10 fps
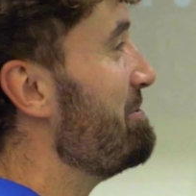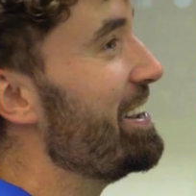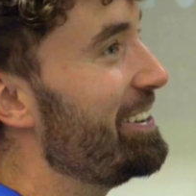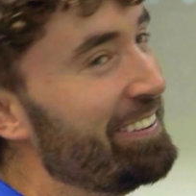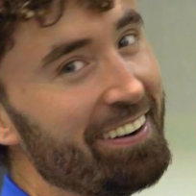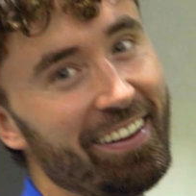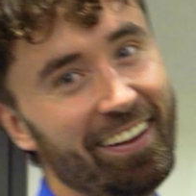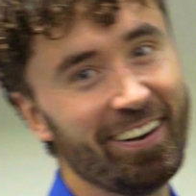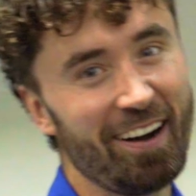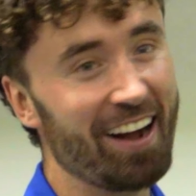well,
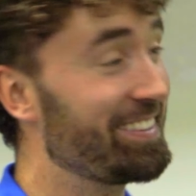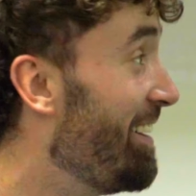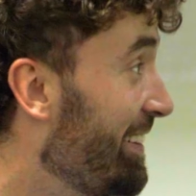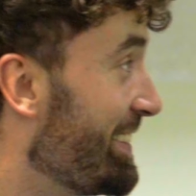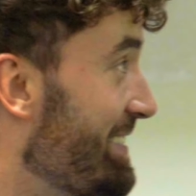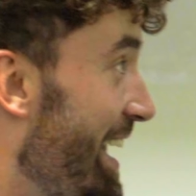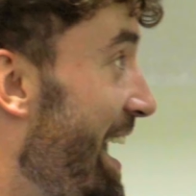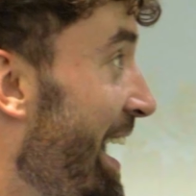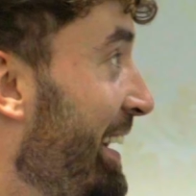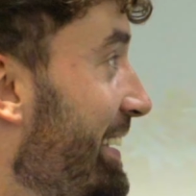I don't
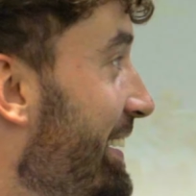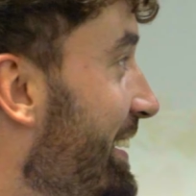understand.